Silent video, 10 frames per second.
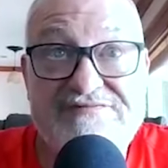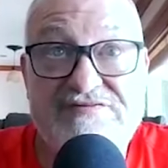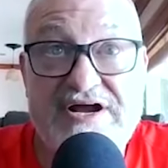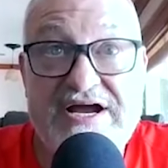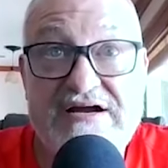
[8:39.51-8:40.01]

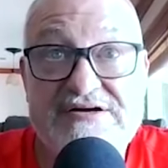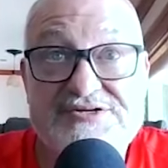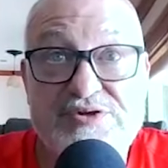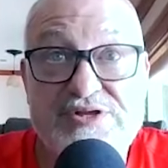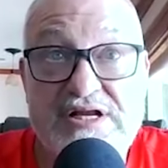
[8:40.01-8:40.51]
for
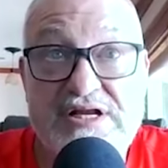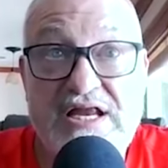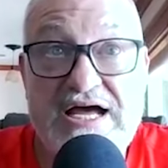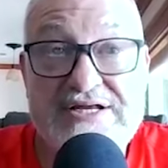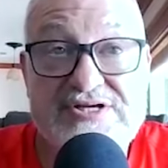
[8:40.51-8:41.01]
Harris with a
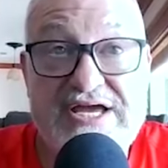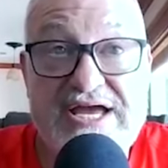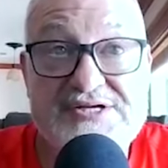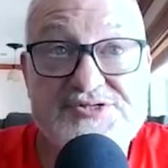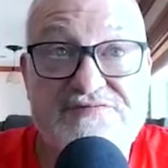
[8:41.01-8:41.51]
lot to
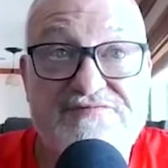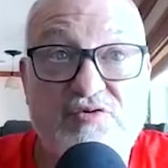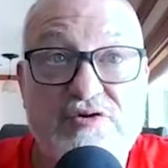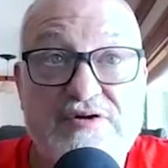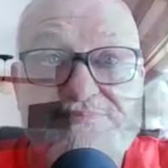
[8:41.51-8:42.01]
answer
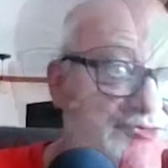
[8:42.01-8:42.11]
for.